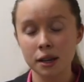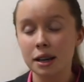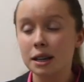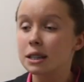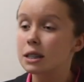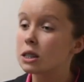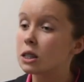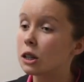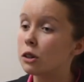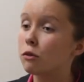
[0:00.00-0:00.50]

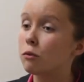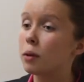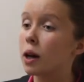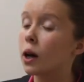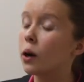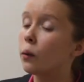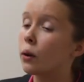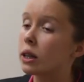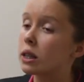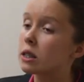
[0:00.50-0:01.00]
Steve
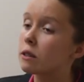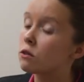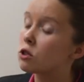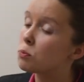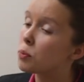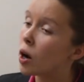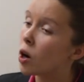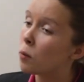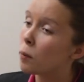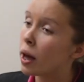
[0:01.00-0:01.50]
Merowitz of
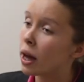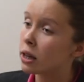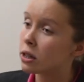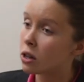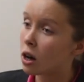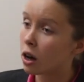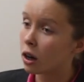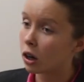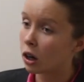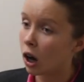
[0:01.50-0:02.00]

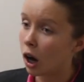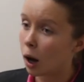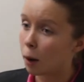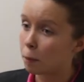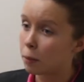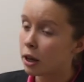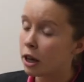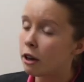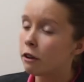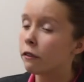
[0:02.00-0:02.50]

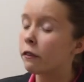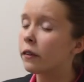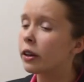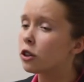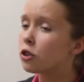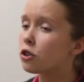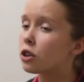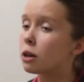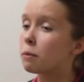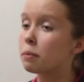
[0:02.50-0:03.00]
Sproutman.com
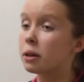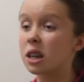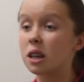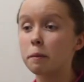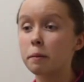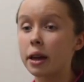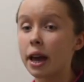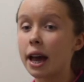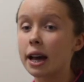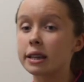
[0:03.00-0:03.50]
featured in
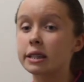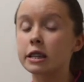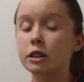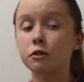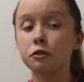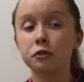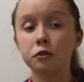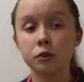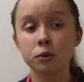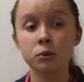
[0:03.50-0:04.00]
PBS
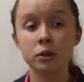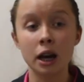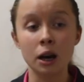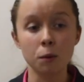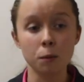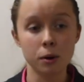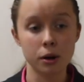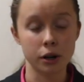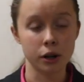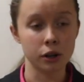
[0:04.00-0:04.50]
and Food
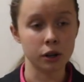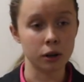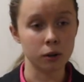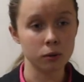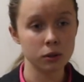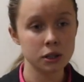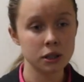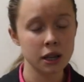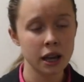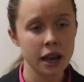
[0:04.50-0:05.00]
Network
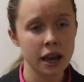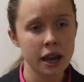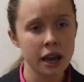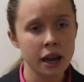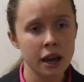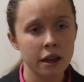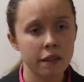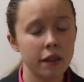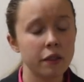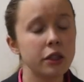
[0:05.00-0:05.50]
notes
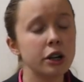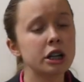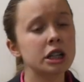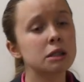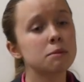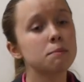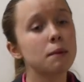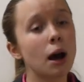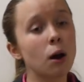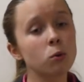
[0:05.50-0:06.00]
that there
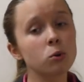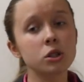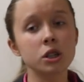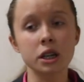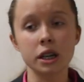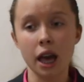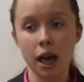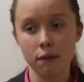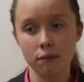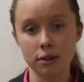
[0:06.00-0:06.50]
is
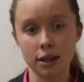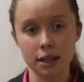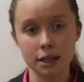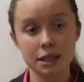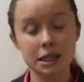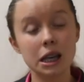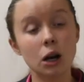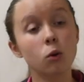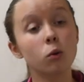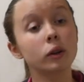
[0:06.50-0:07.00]
mounting
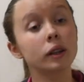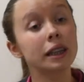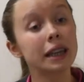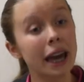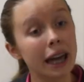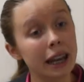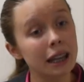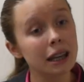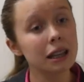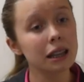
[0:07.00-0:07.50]
evidence that
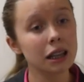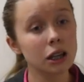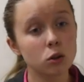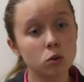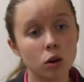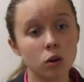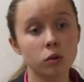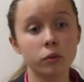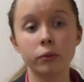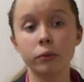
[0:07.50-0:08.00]
organically
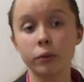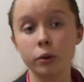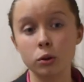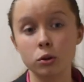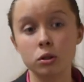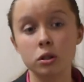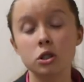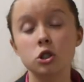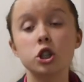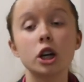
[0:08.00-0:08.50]
grown
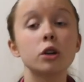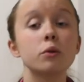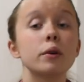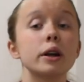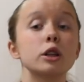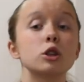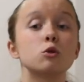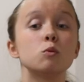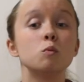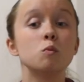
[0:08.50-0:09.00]
food
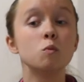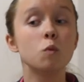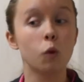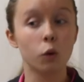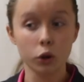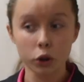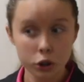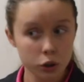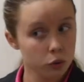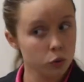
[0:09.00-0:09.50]
generates
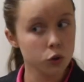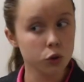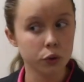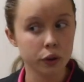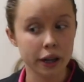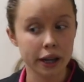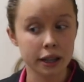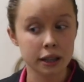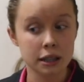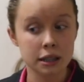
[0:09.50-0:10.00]
more
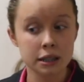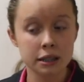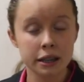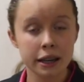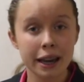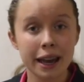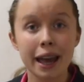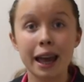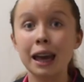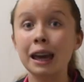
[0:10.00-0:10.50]
nutrients
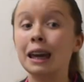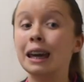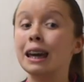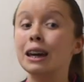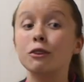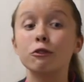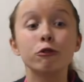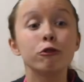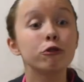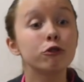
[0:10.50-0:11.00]

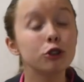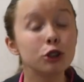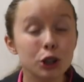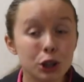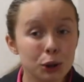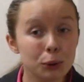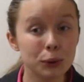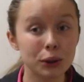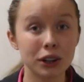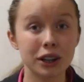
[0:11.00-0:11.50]
and
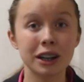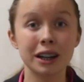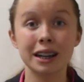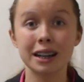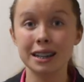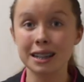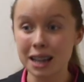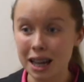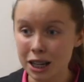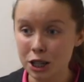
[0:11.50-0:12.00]
fewer
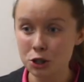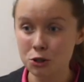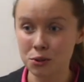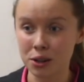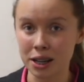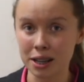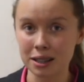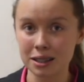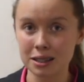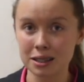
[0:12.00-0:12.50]

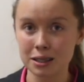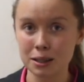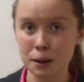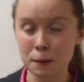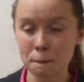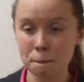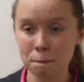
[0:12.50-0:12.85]
nitrates.